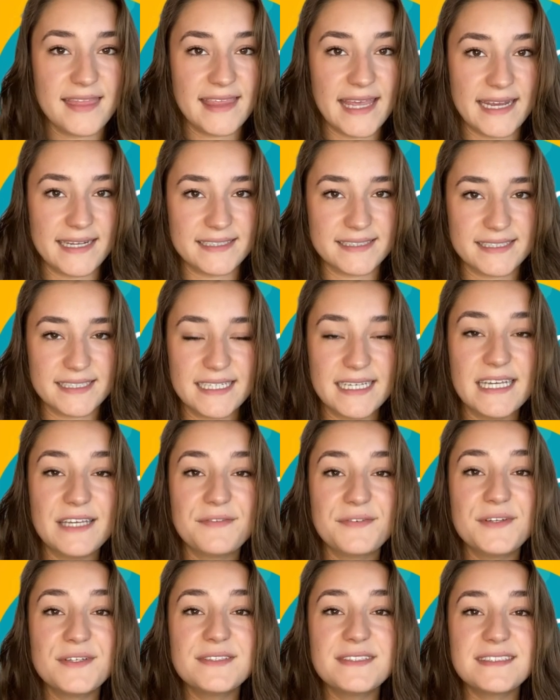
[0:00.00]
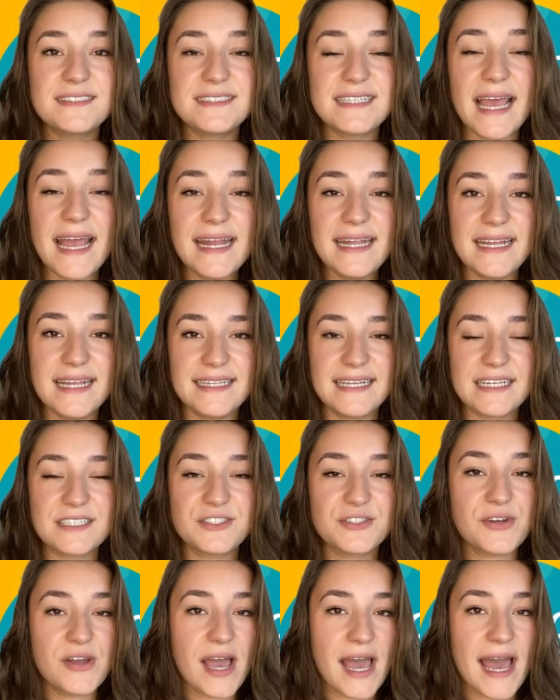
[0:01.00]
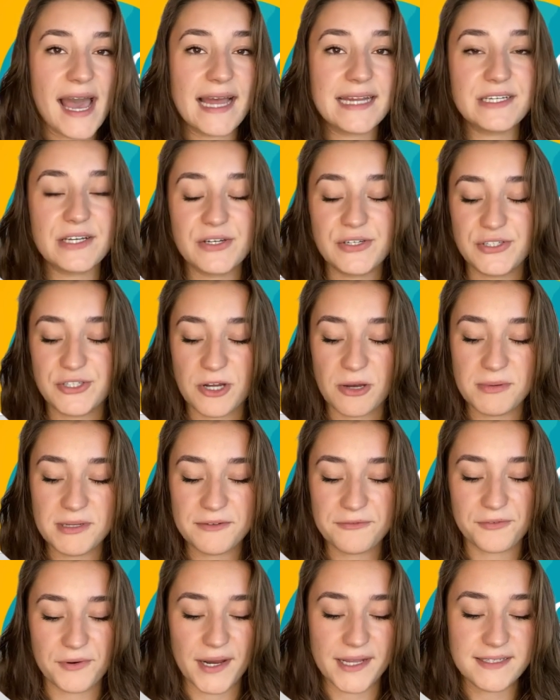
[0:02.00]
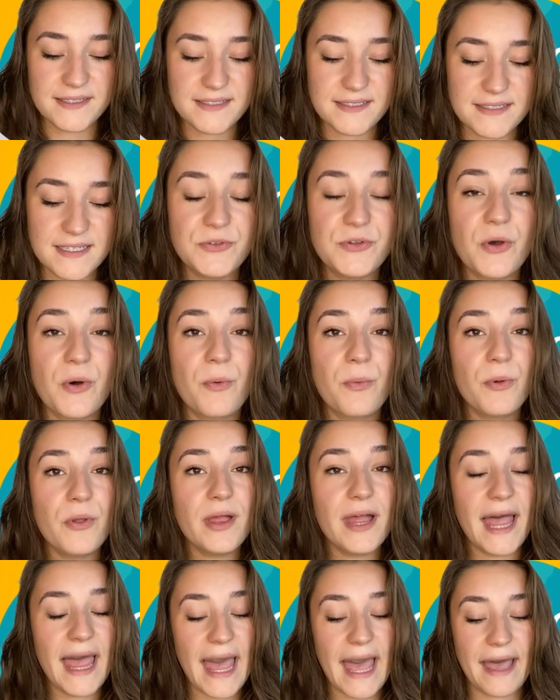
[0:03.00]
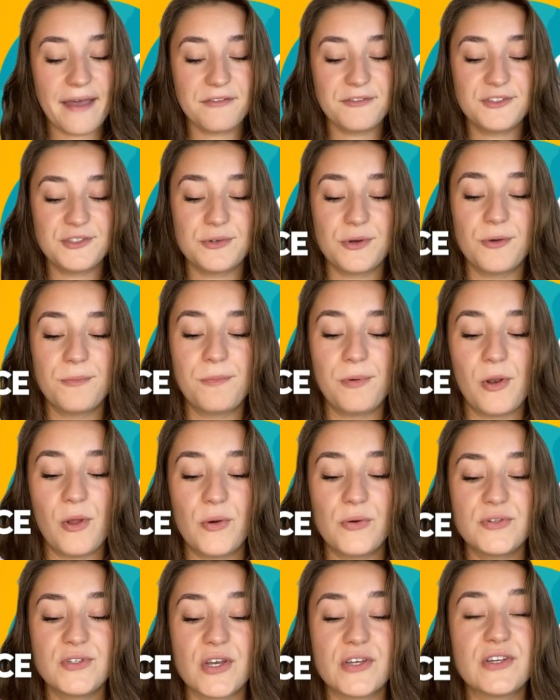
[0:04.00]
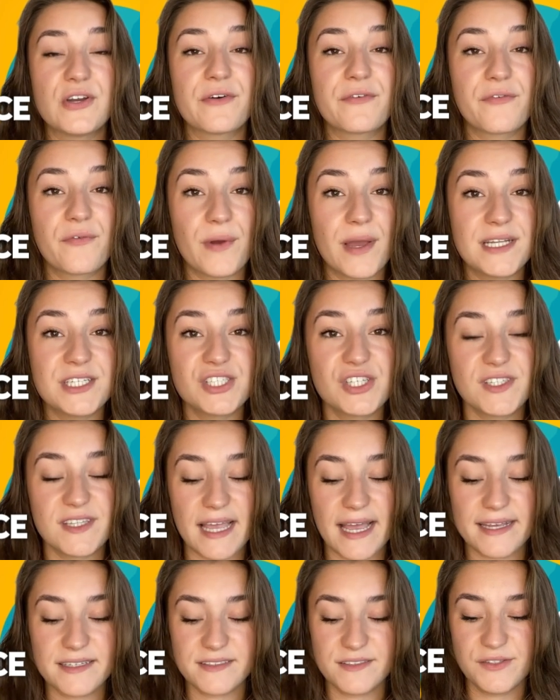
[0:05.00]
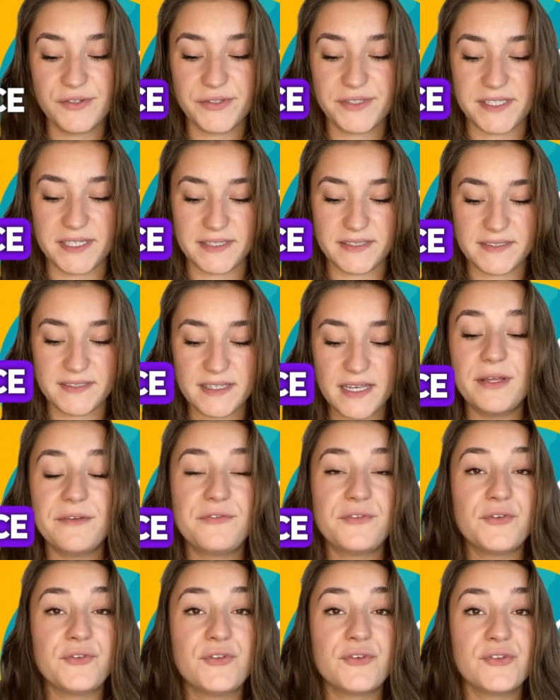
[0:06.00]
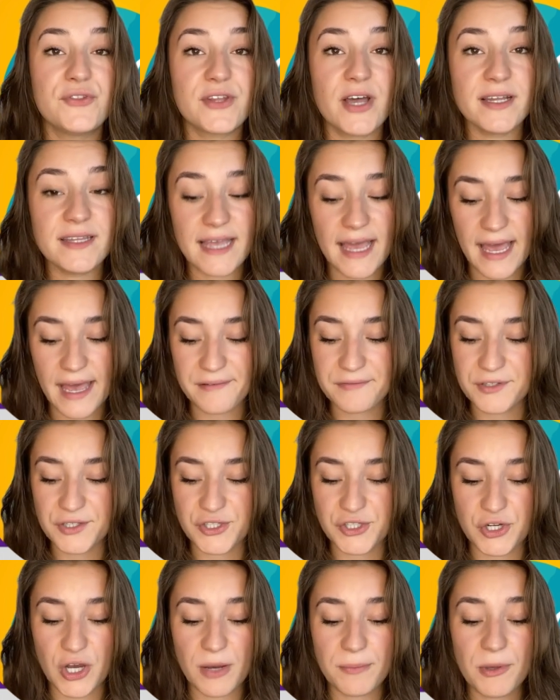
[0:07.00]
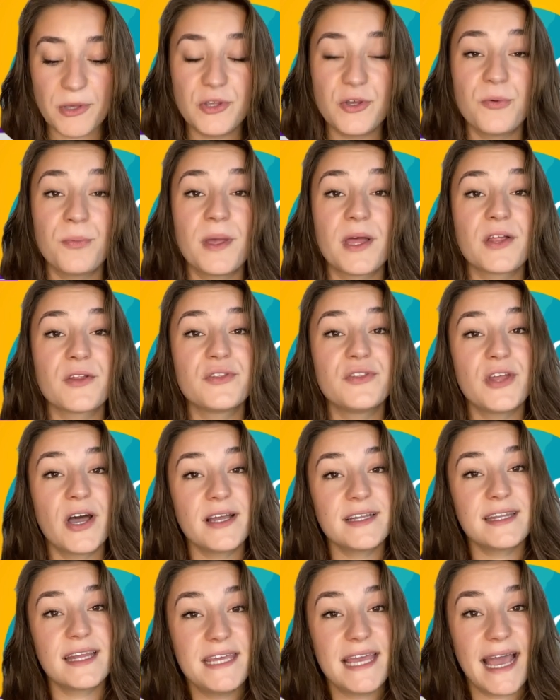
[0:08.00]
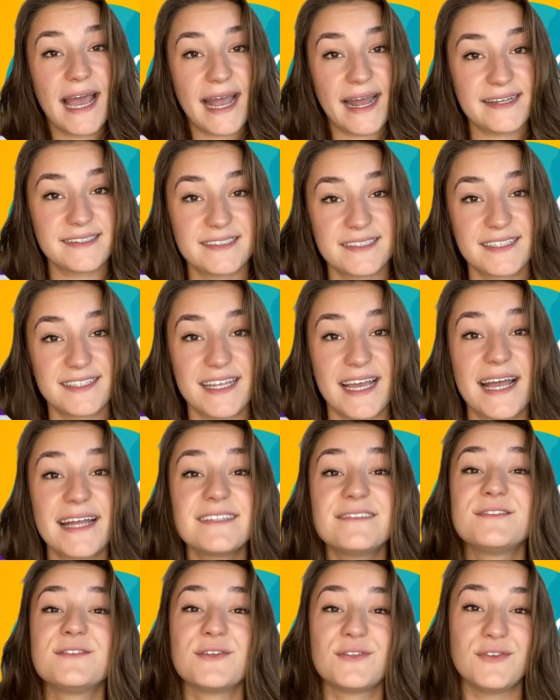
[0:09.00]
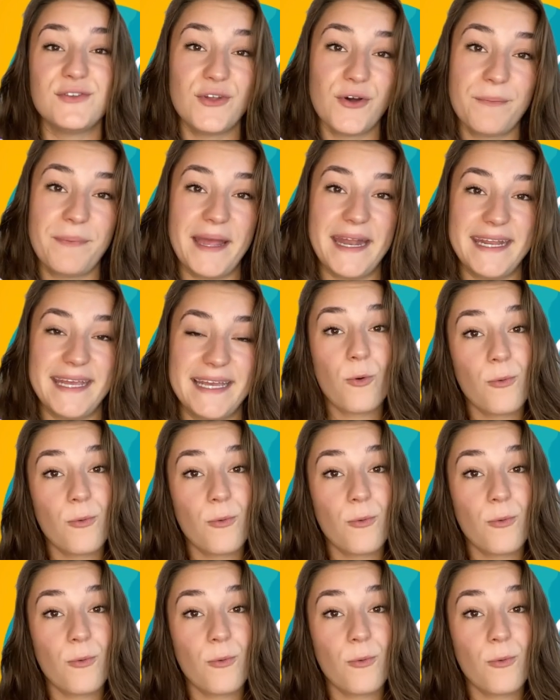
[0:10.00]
Then, if you said that you had a job in France, you will have to upload your French tax notice. If you do not have a job, you will not be asked that, so no panic.